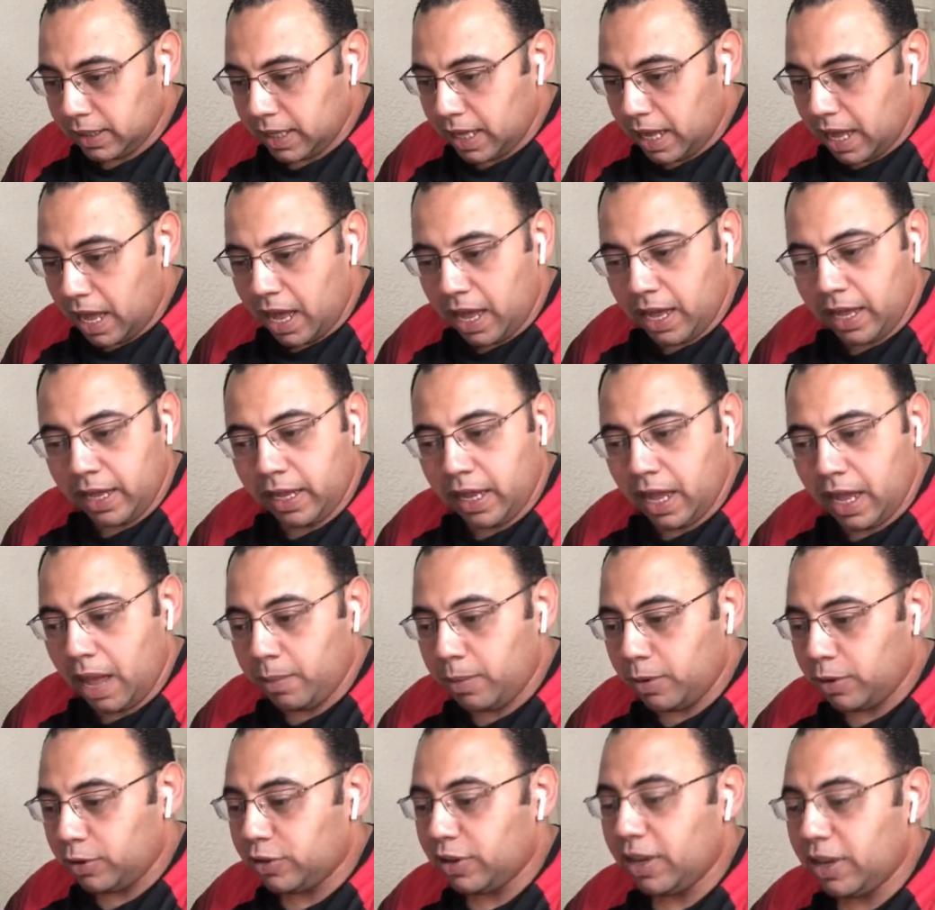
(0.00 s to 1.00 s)
I
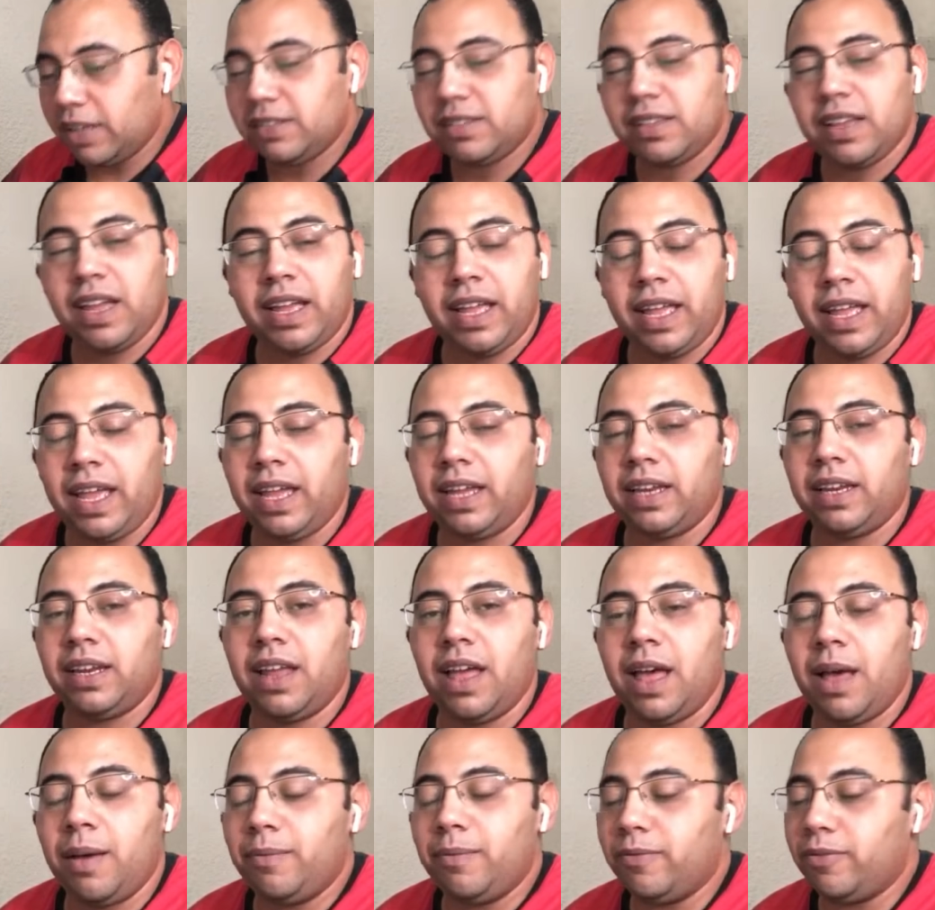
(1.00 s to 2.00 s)
apologize again.
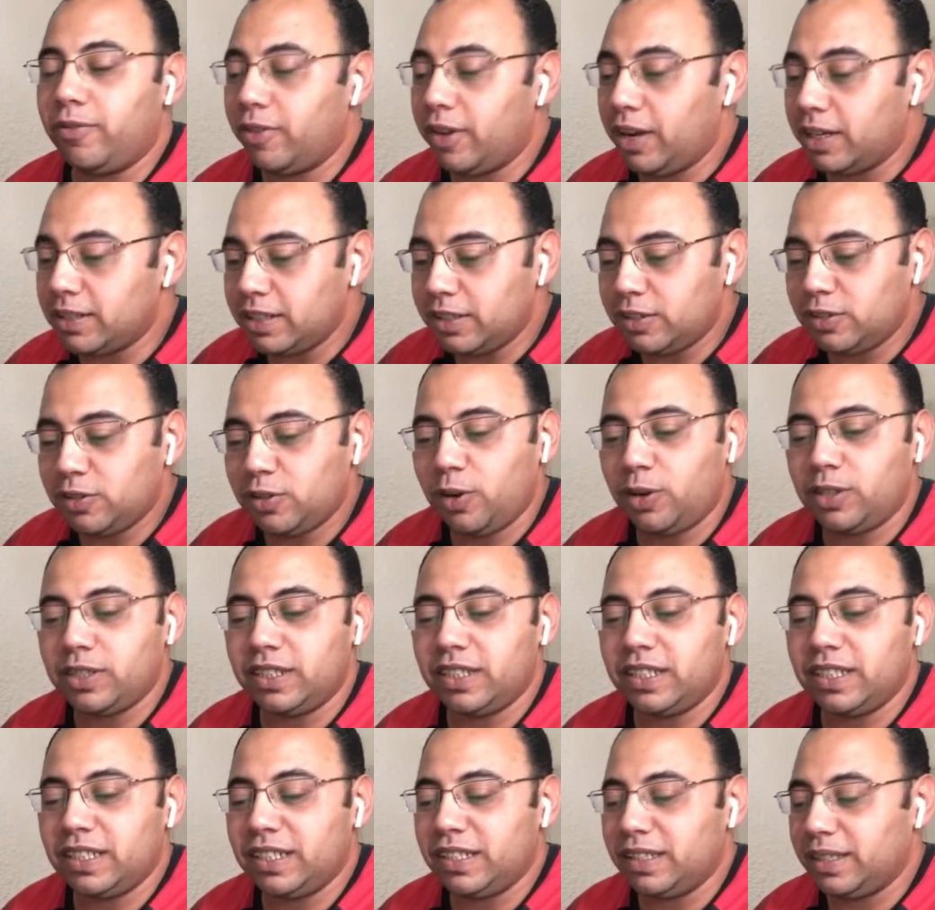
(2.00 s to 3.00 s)
I'm very
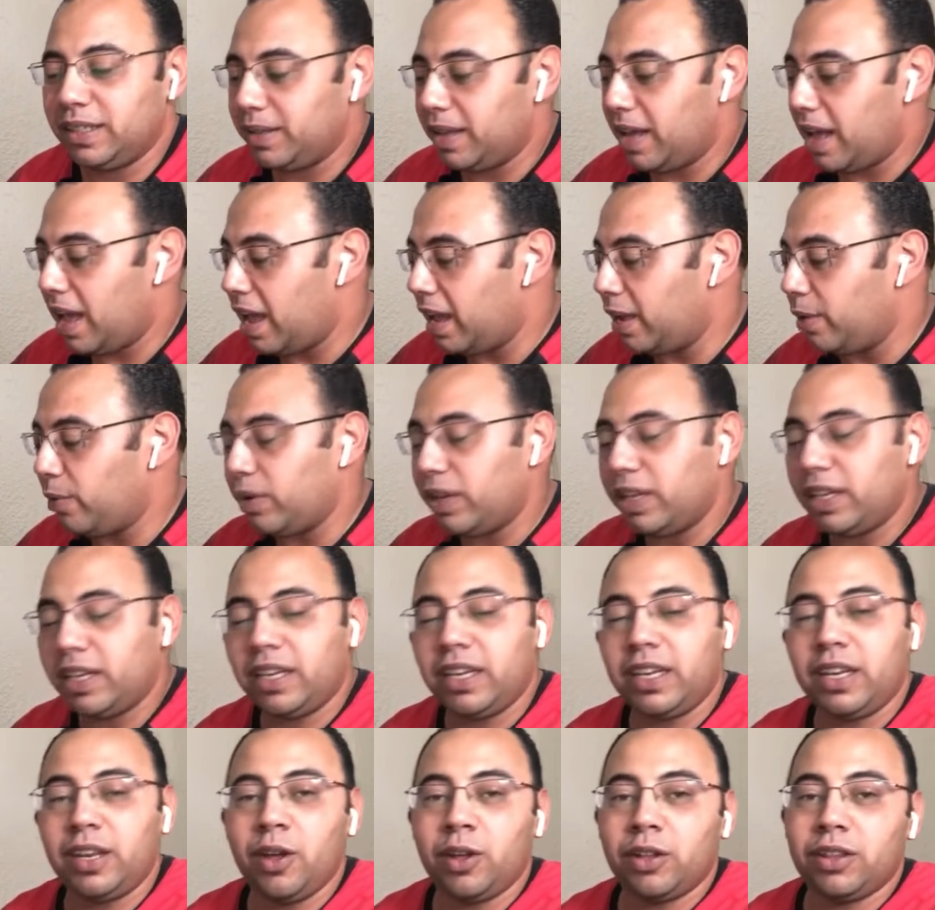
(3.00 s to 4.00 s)
sorry. I will
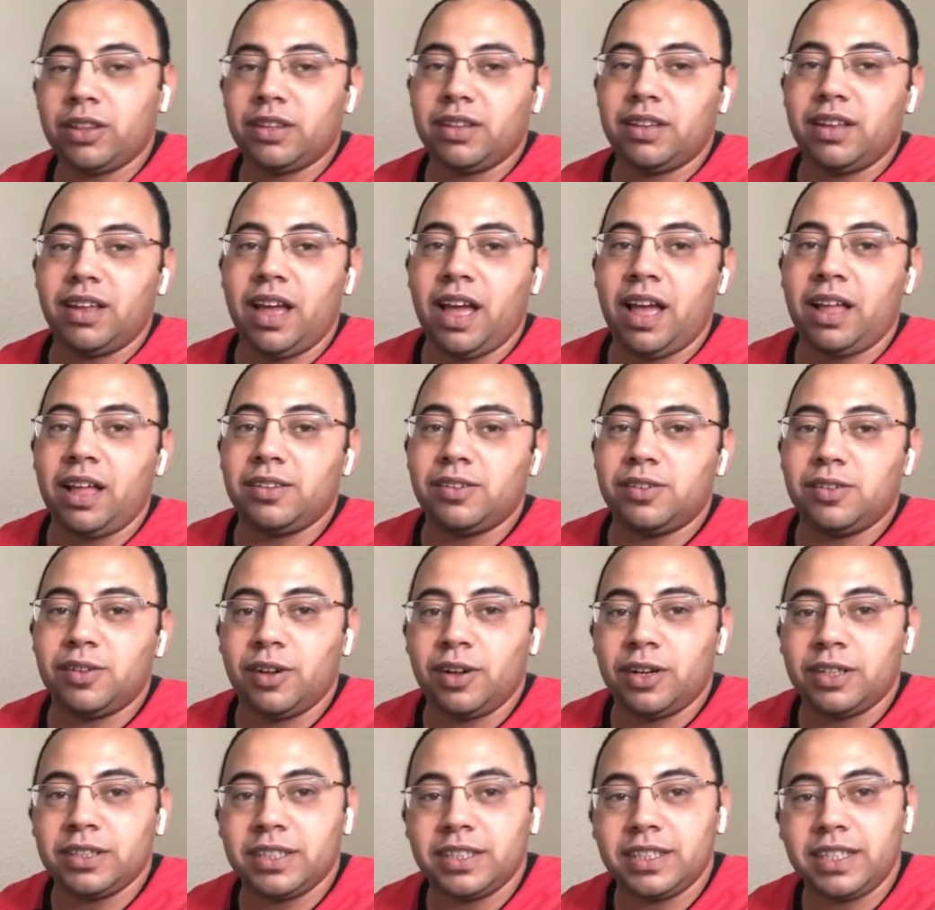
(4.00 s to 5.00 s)
not
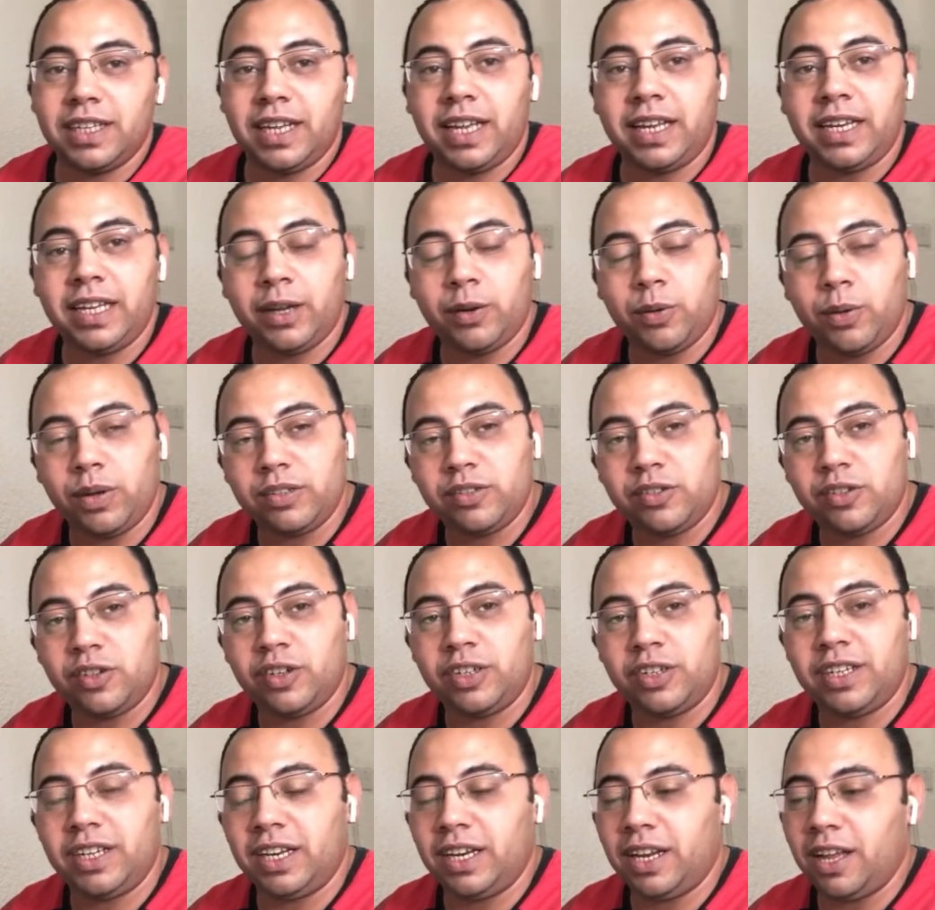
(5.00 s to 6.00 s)
answer any
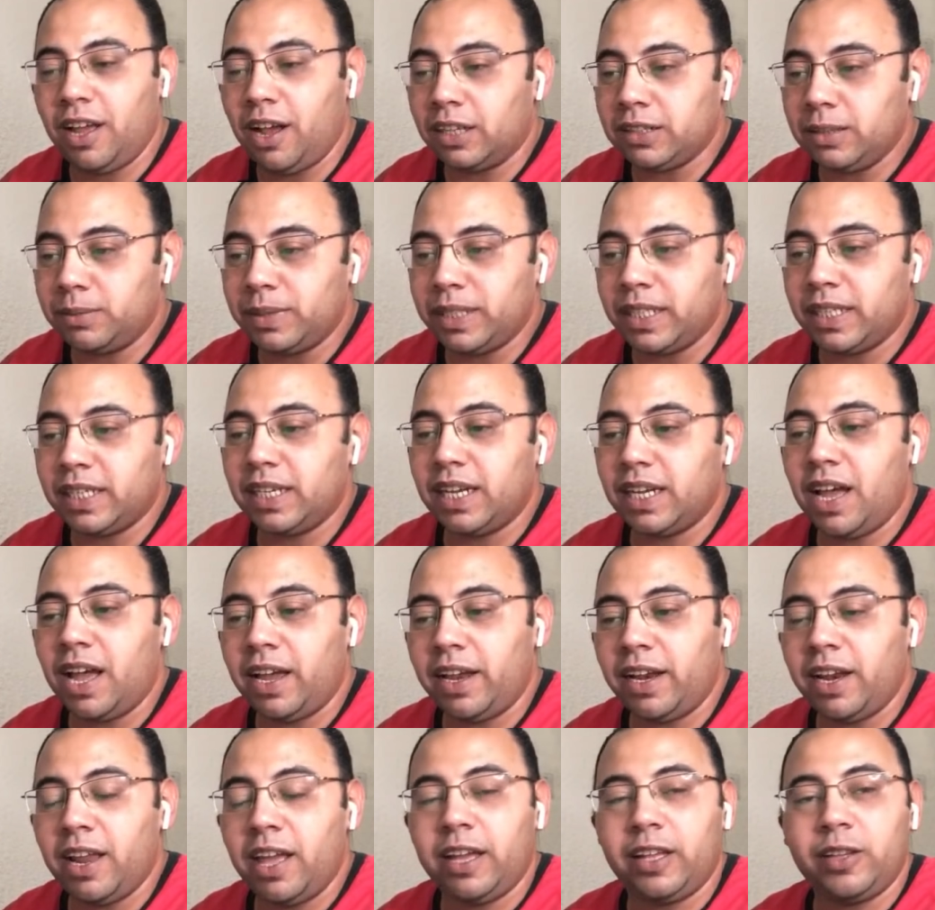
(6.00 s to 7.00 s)
question in Arabic.
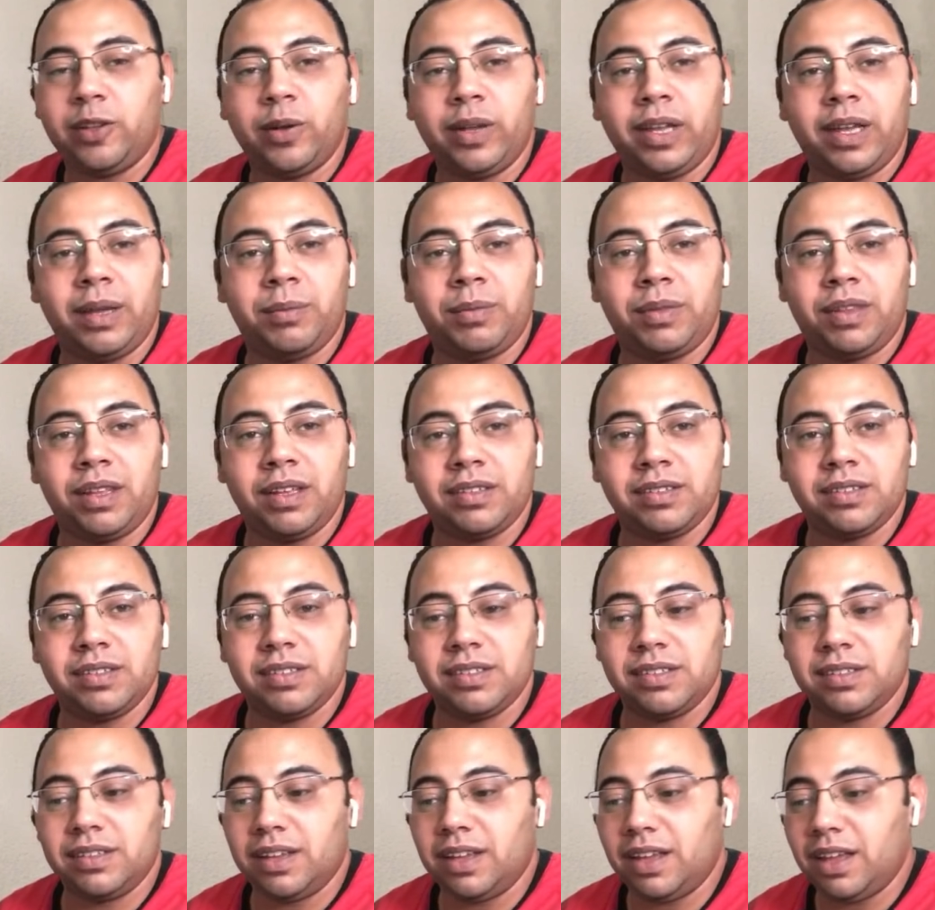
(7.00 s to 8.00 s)
I like to keep
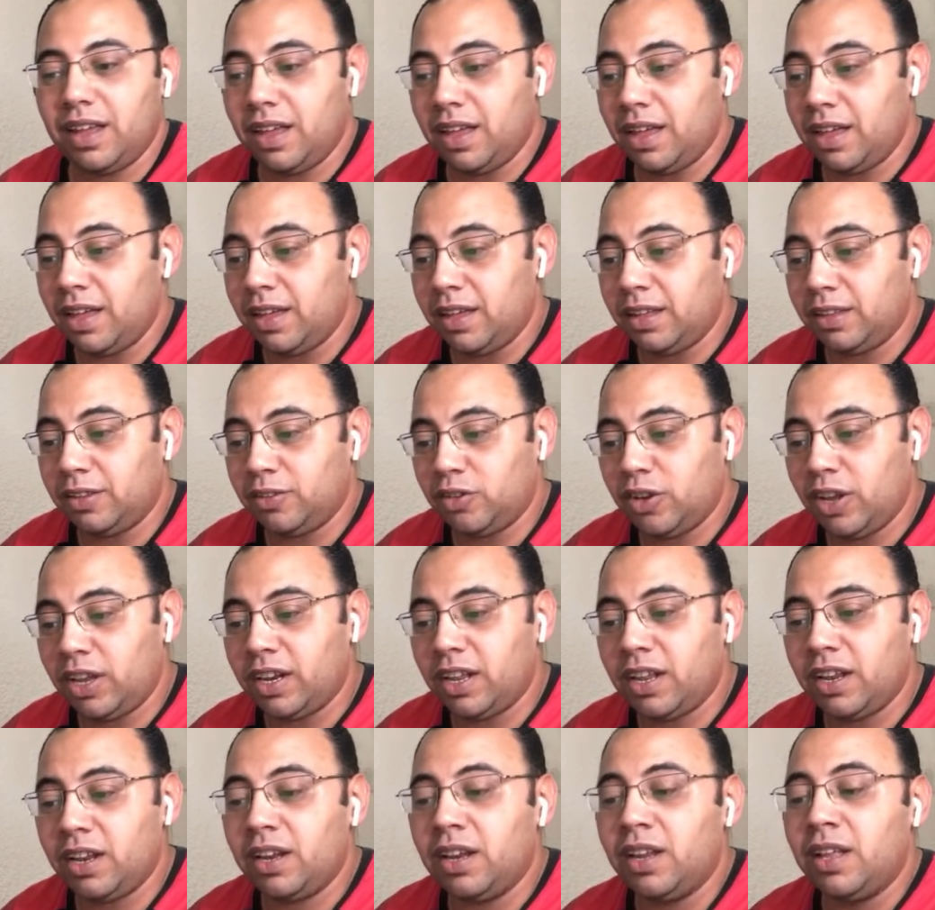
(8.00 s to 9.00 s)
this
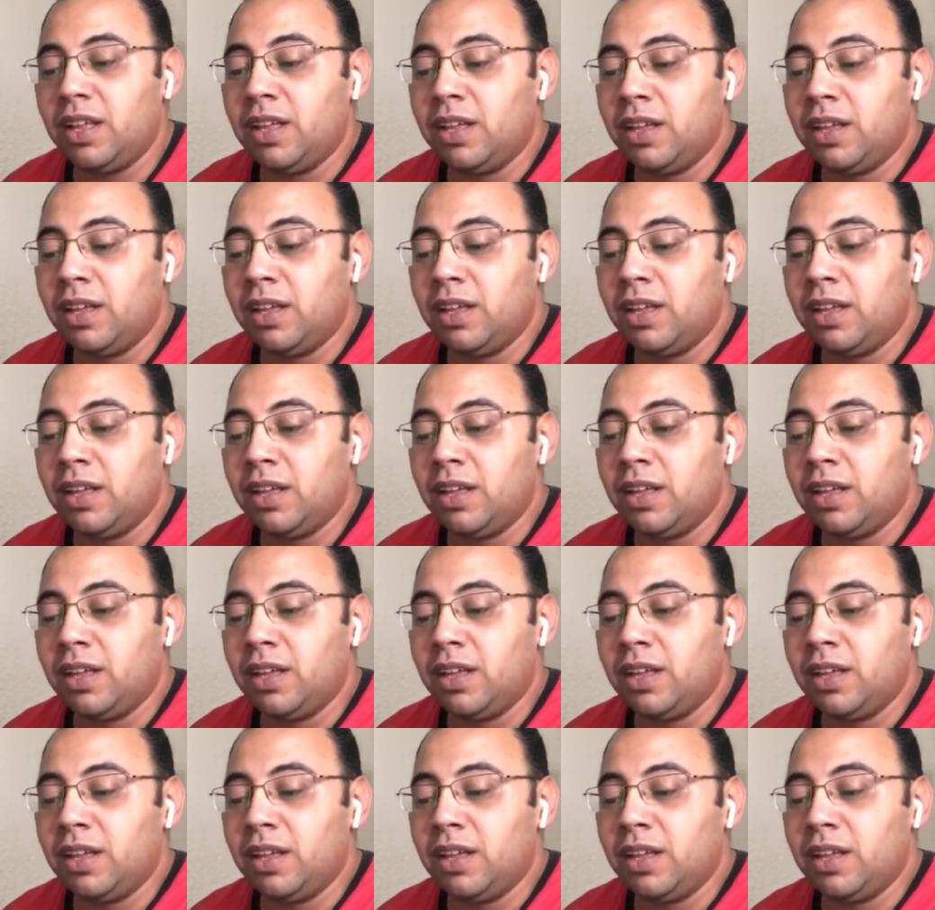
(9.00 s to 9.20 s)
channel